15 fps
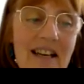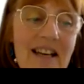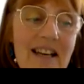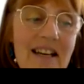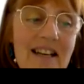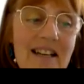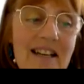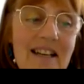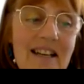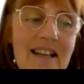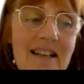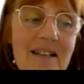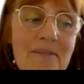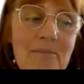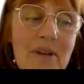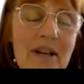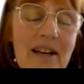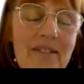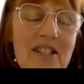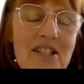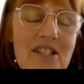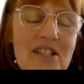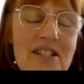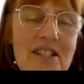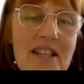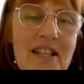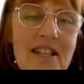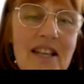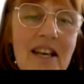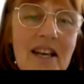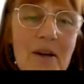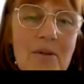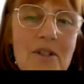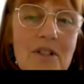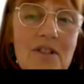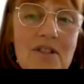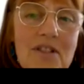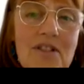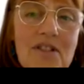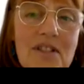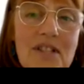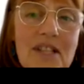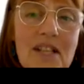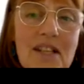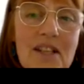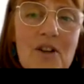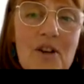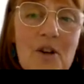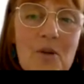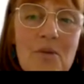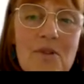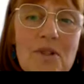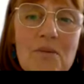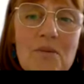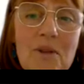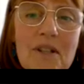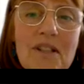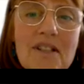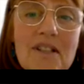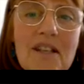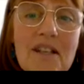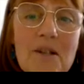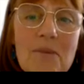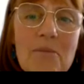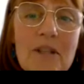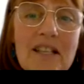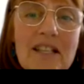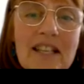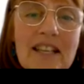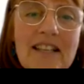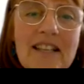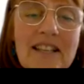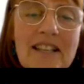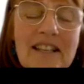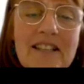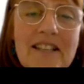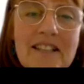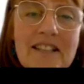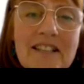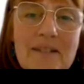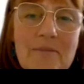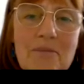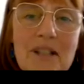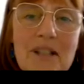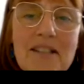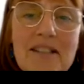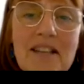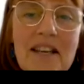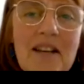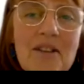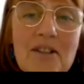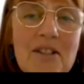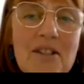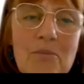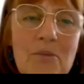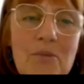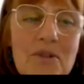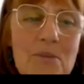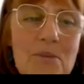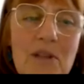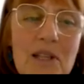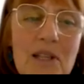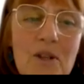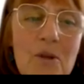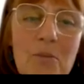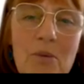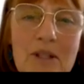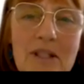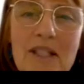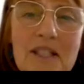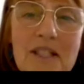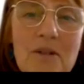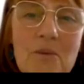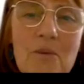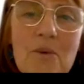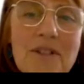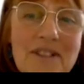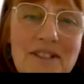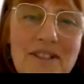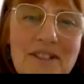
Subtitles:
But having just said that, I would also say that hope was a word that at the beginning I hated, because how could I possibly hope and I didn't want